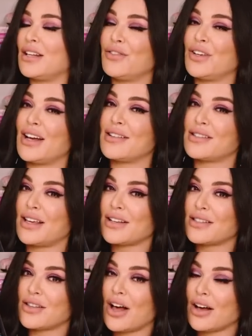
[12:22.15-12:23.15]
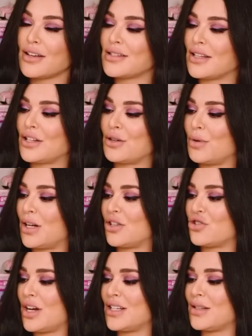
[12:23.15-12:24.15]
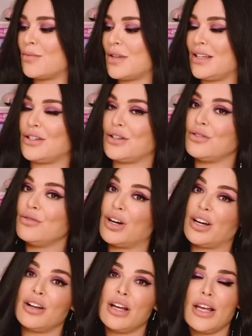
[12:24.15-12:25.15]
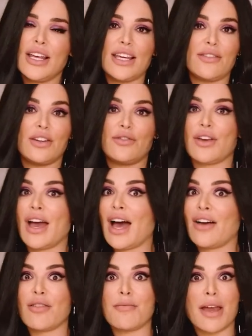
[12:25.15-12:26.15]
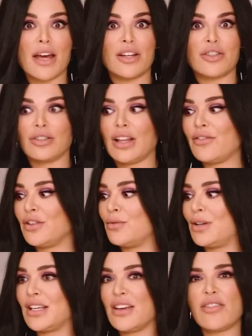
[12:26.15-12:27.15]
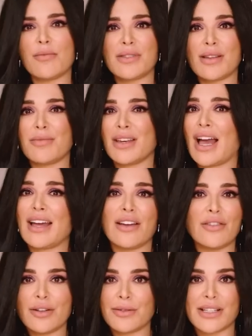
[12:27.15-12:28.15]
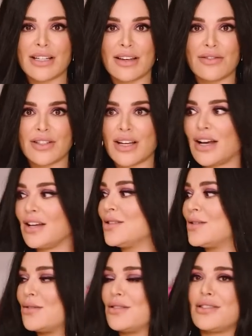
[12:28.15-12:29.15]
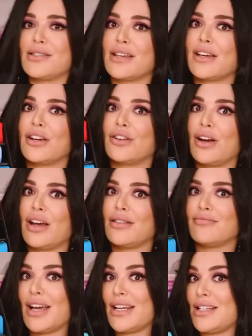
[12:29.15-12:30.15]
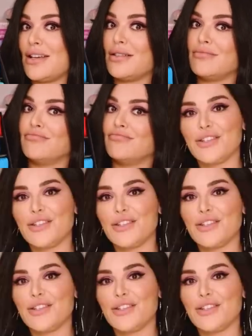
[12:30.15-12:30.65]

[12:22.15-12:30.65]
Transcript: And if you guys like socks and you want to try something new, or even if you have a man in your life and you want to gift them something, I never know what to gift guys, so this is like a great idea.